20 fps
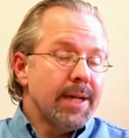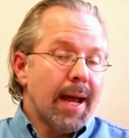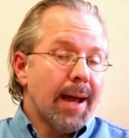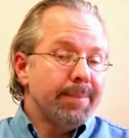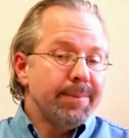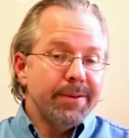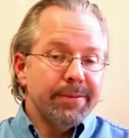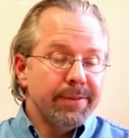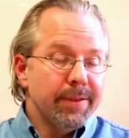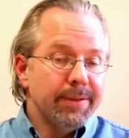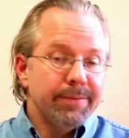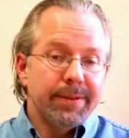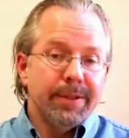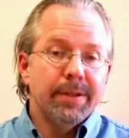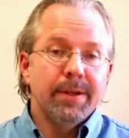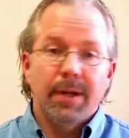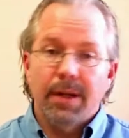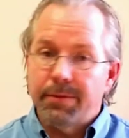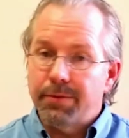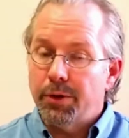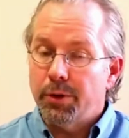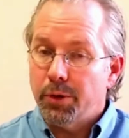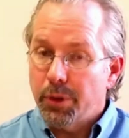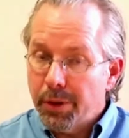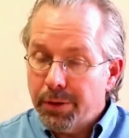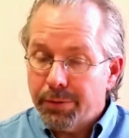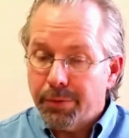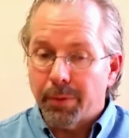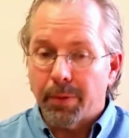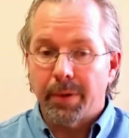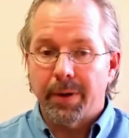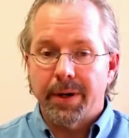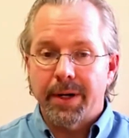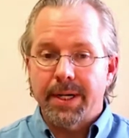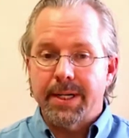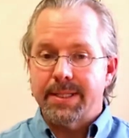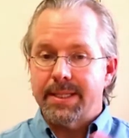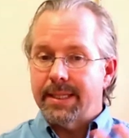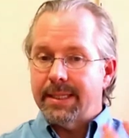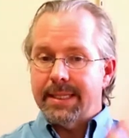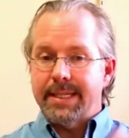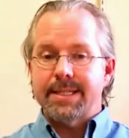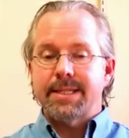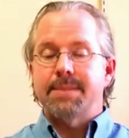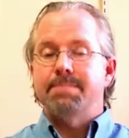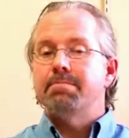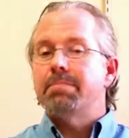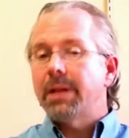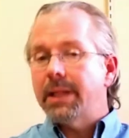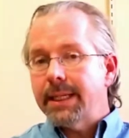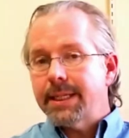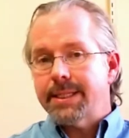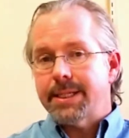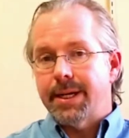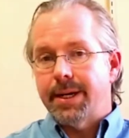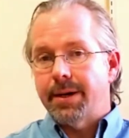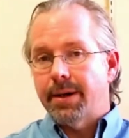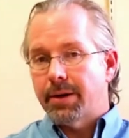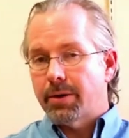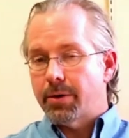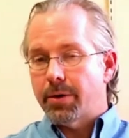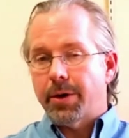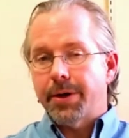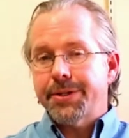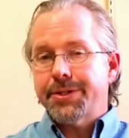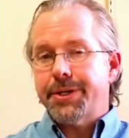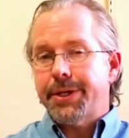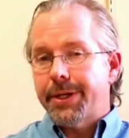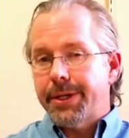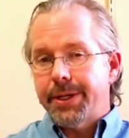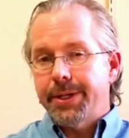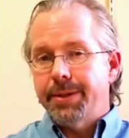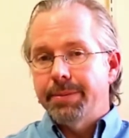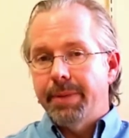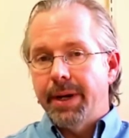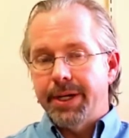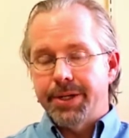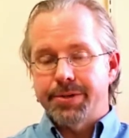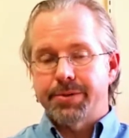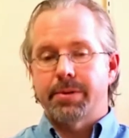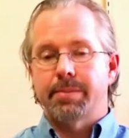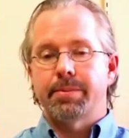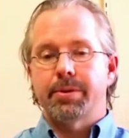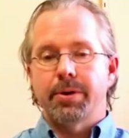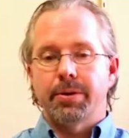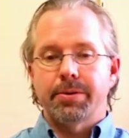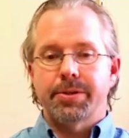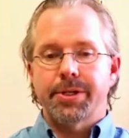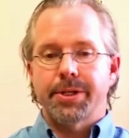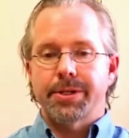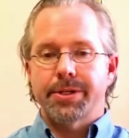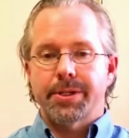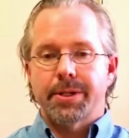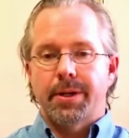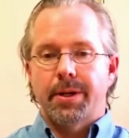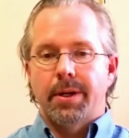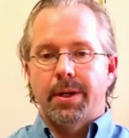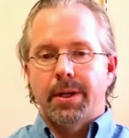adaptive living, if you look for it, is at least implicit across all the major approaches.